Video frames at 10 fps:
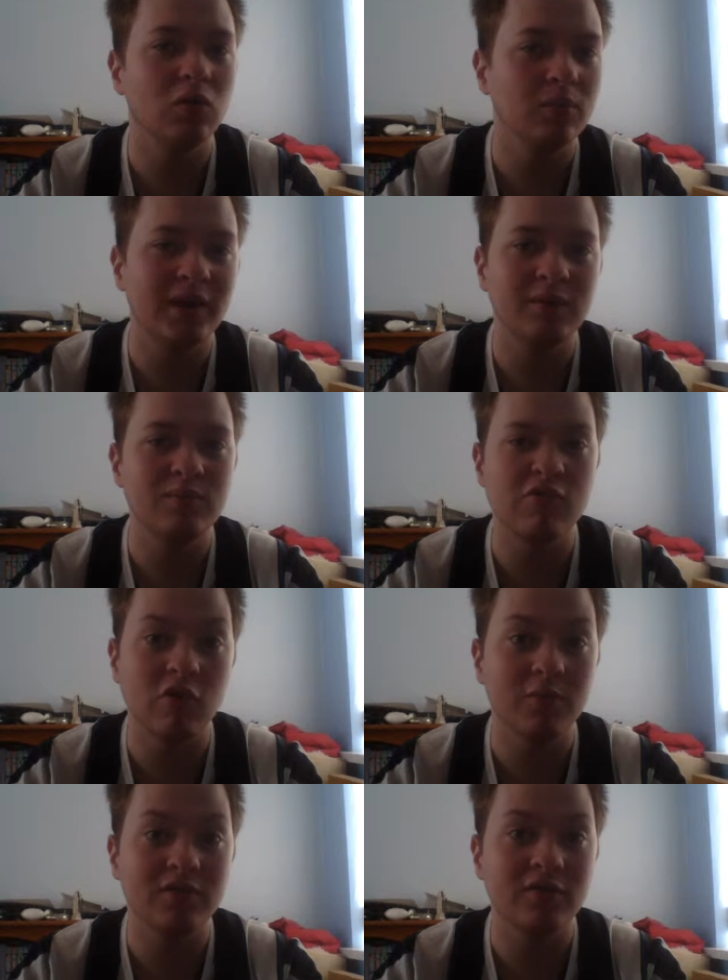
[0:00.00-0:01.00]
many
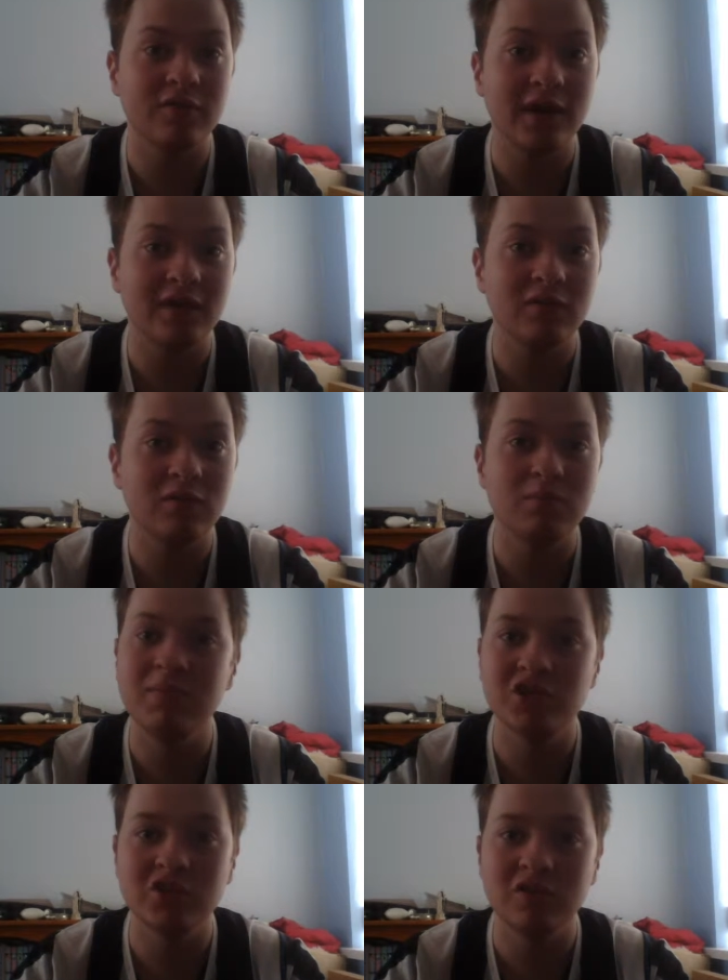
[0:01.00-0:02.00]
probes to find,
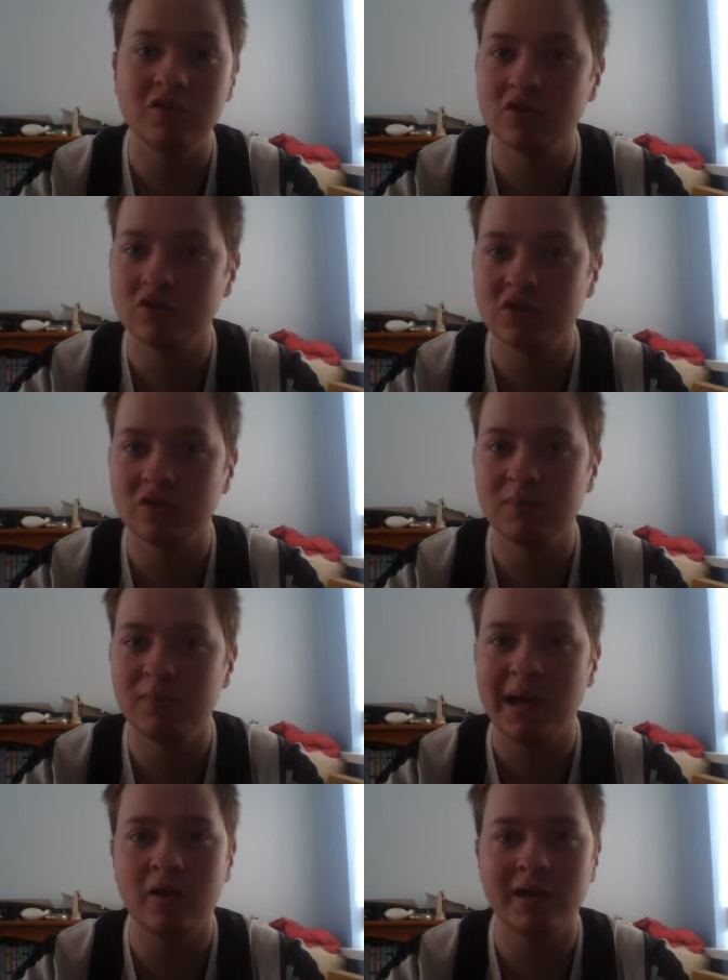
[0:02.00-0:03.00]
missions such as
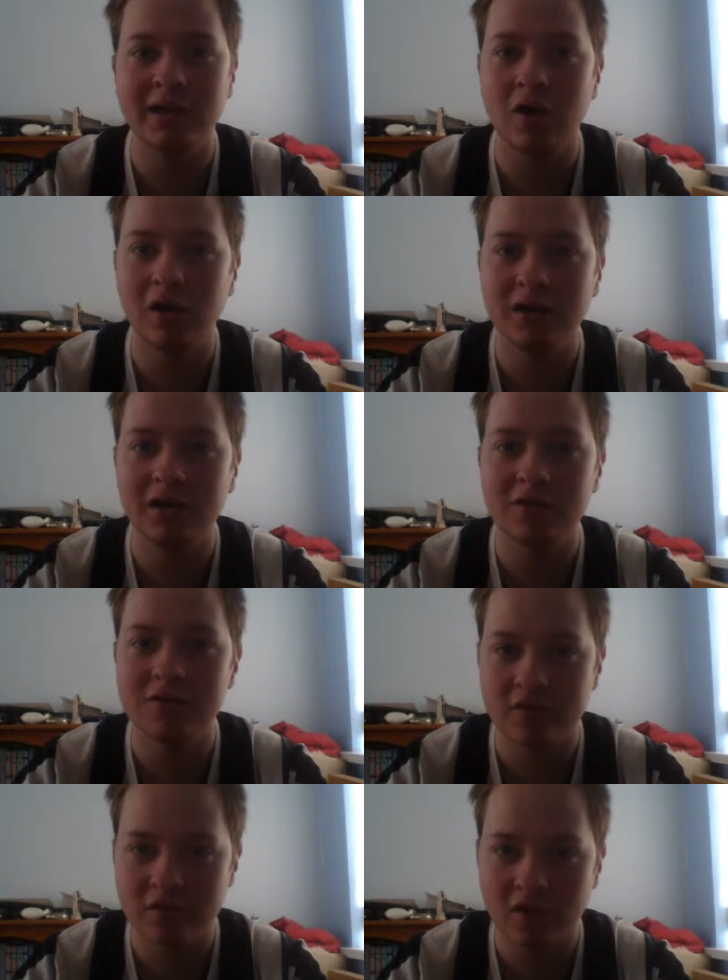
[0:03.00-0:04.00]
biotic colonies
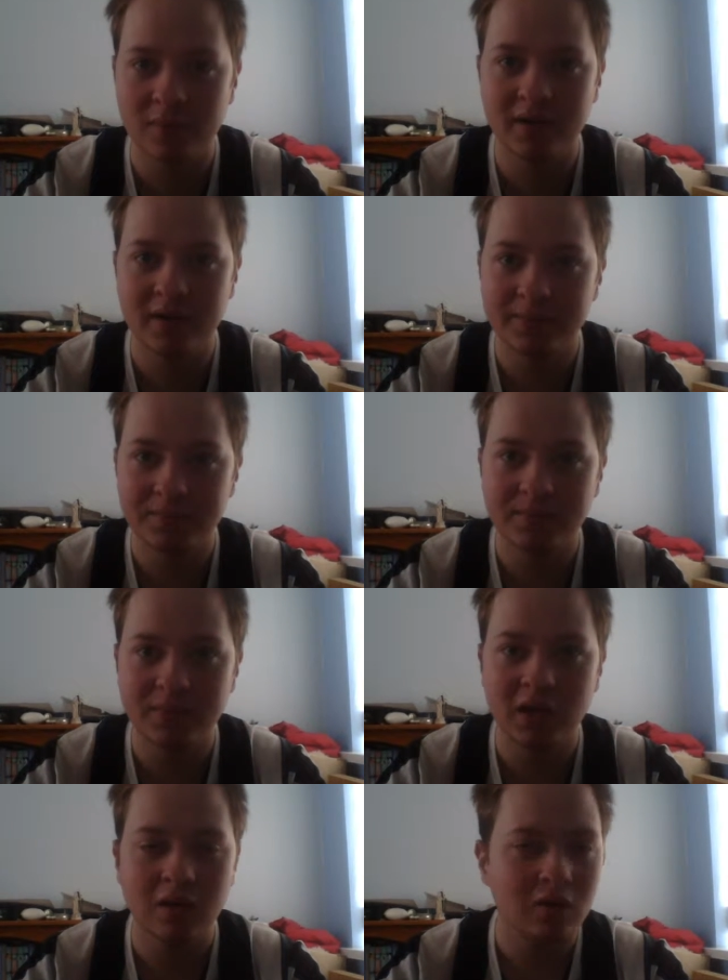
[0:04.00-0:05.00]
to stop,
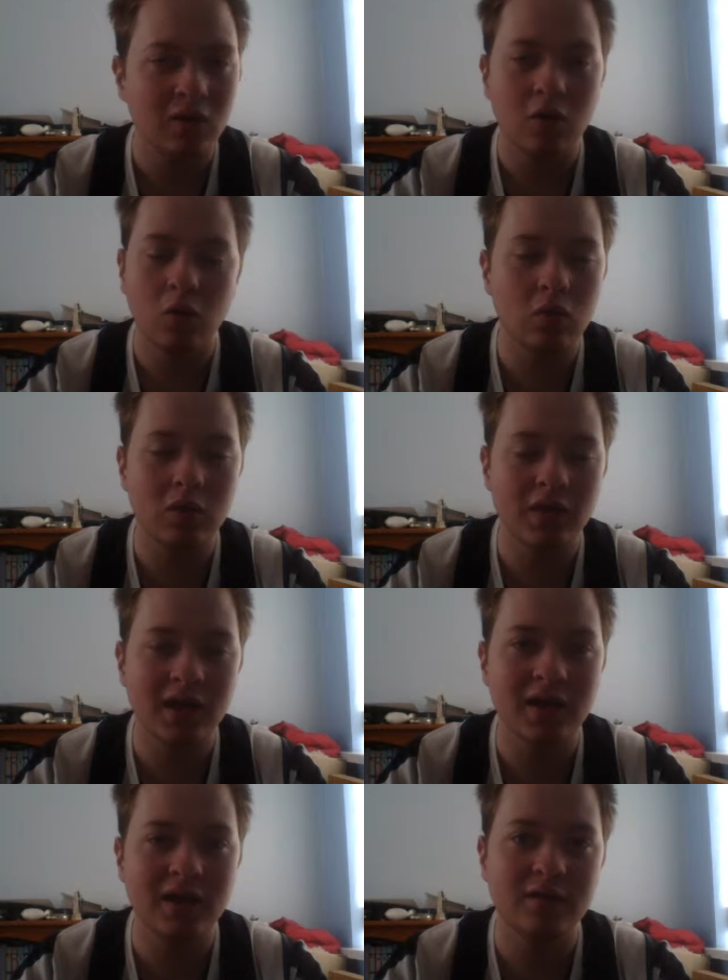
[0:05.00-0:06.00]
all that
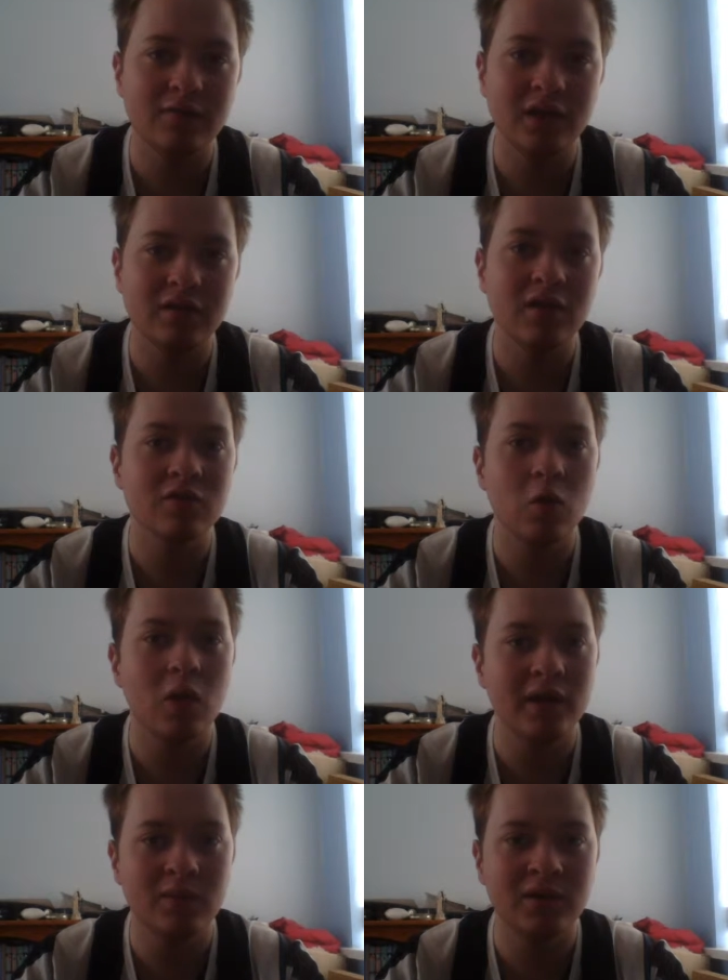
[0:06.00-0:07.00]
kind of thing. There's
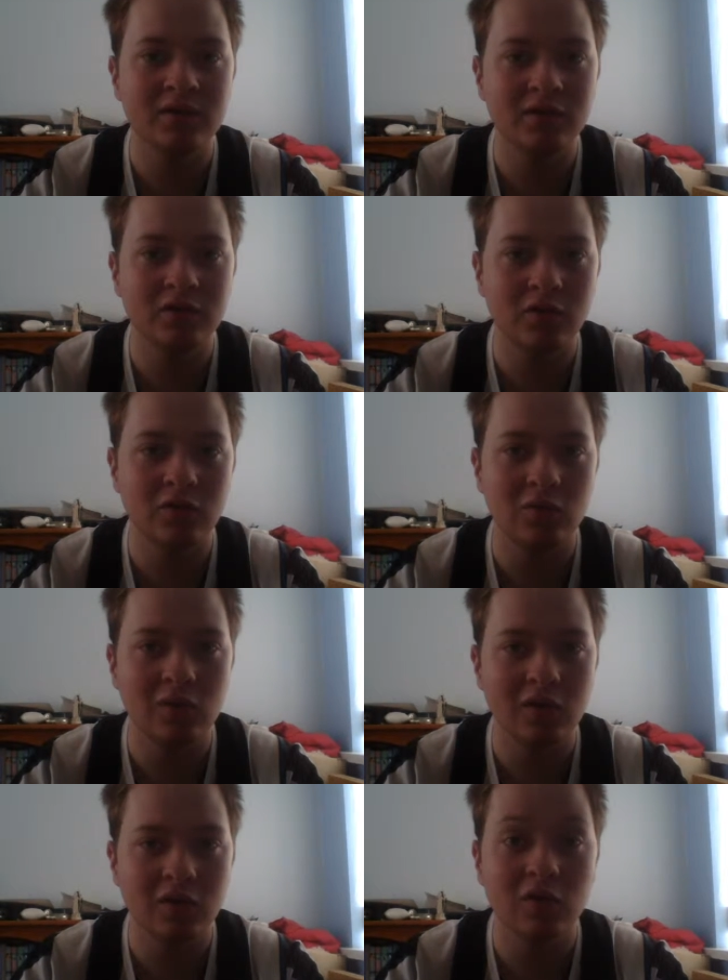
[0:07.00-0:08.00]
quite a bit to do,
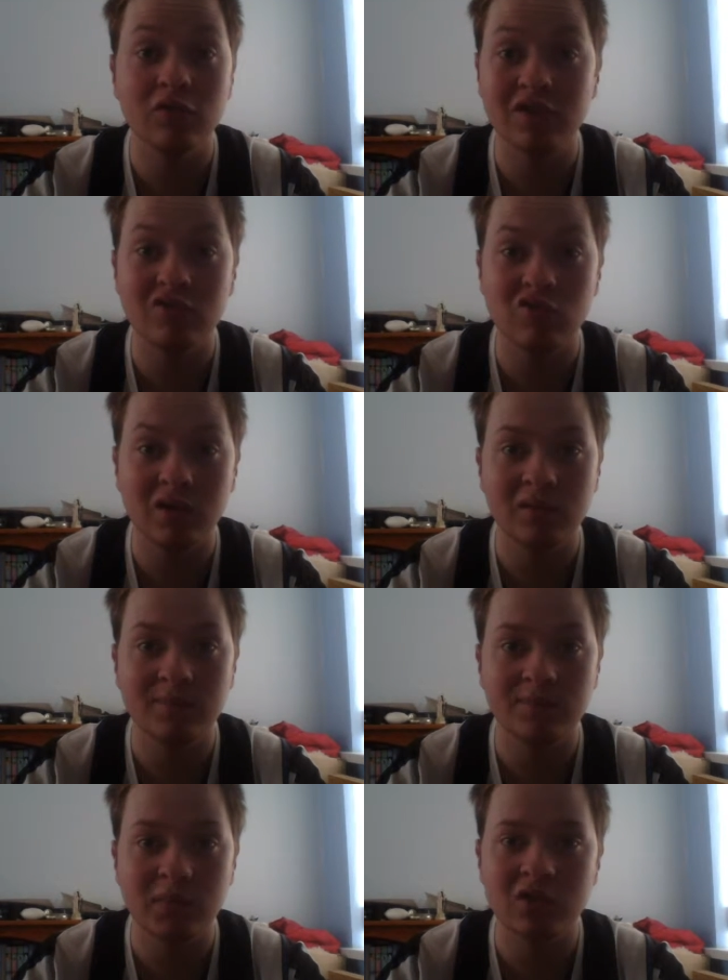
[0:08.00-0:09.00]
considering
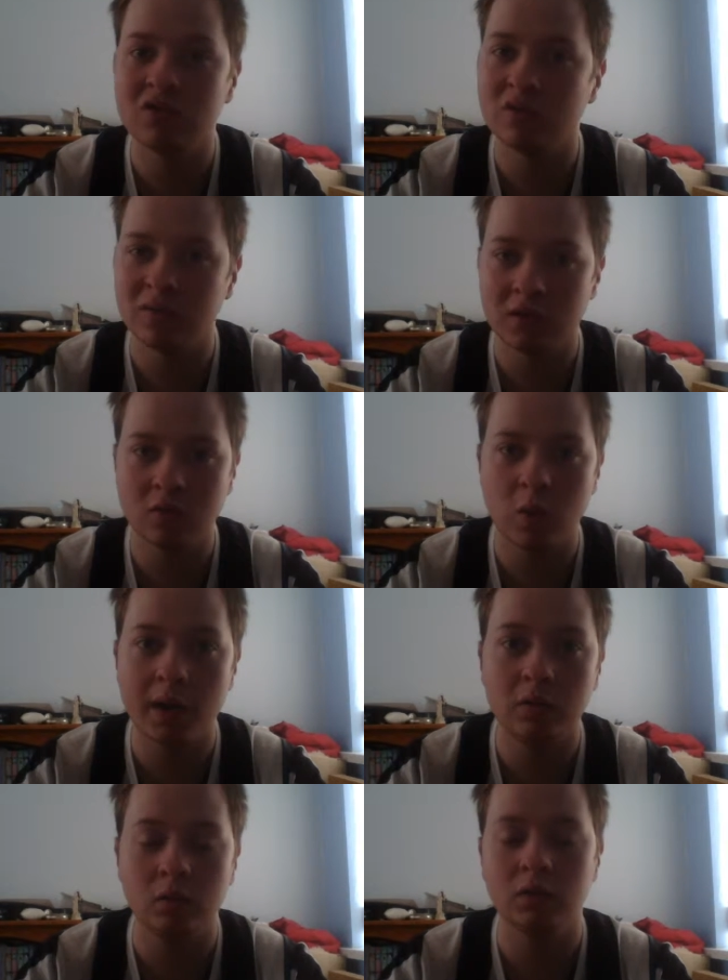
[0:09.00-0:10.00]
it's, a, it's
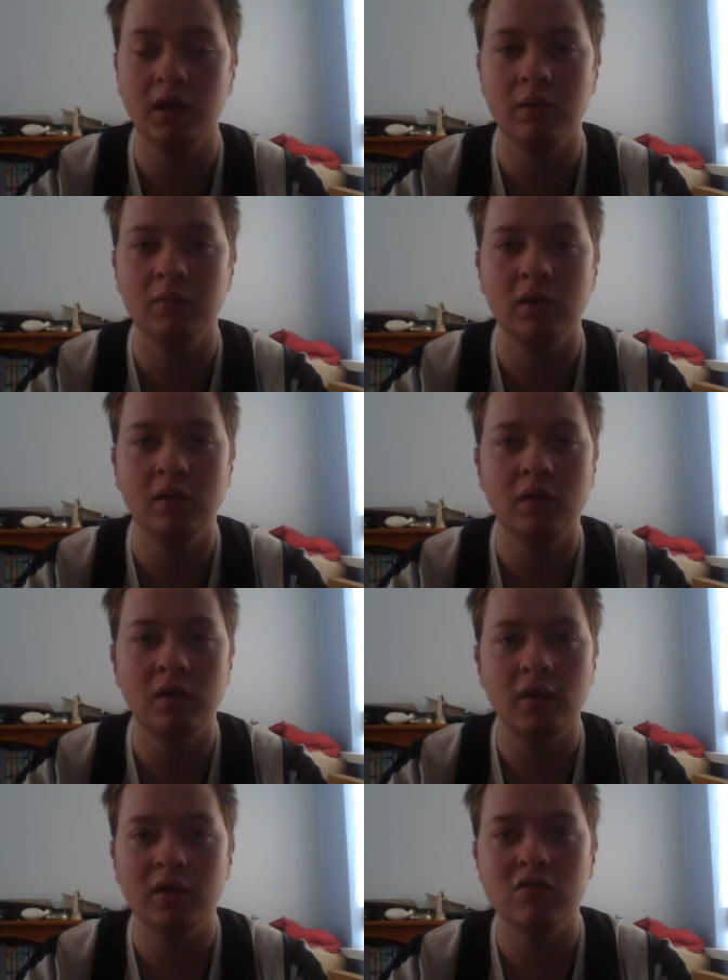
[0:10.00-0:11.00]
quite an old game.
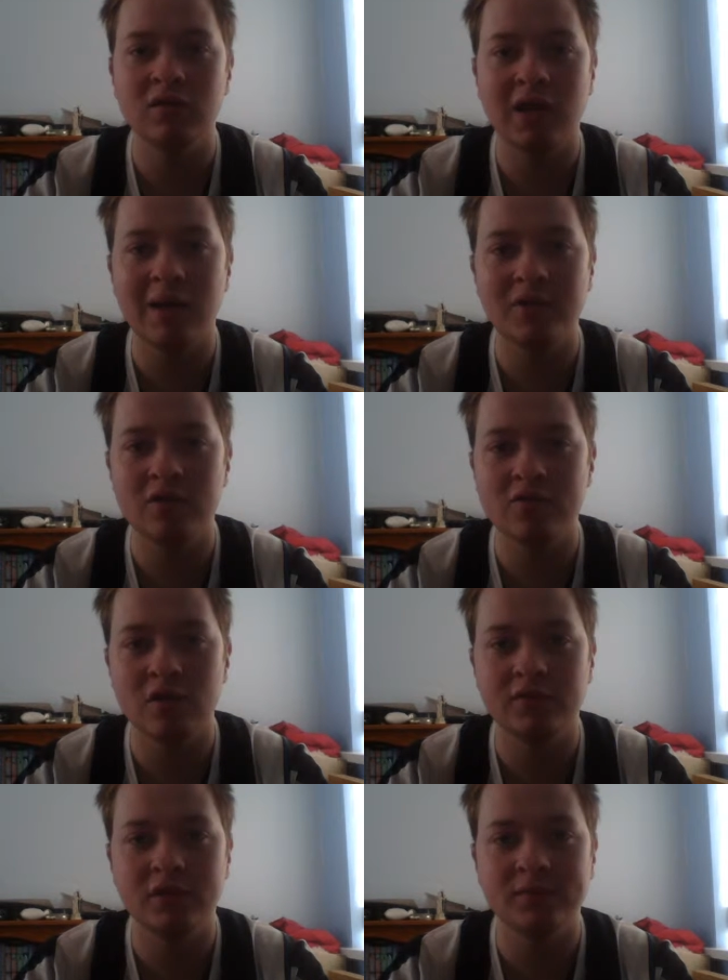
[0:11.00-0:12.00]
It doesn't happen as
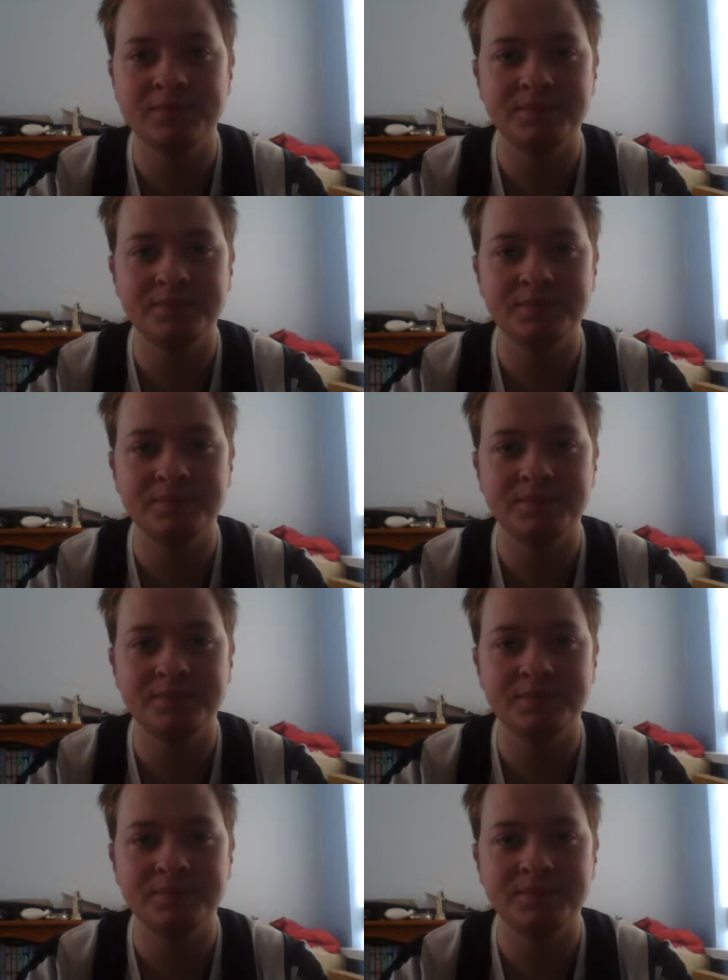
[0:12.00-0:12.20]
often.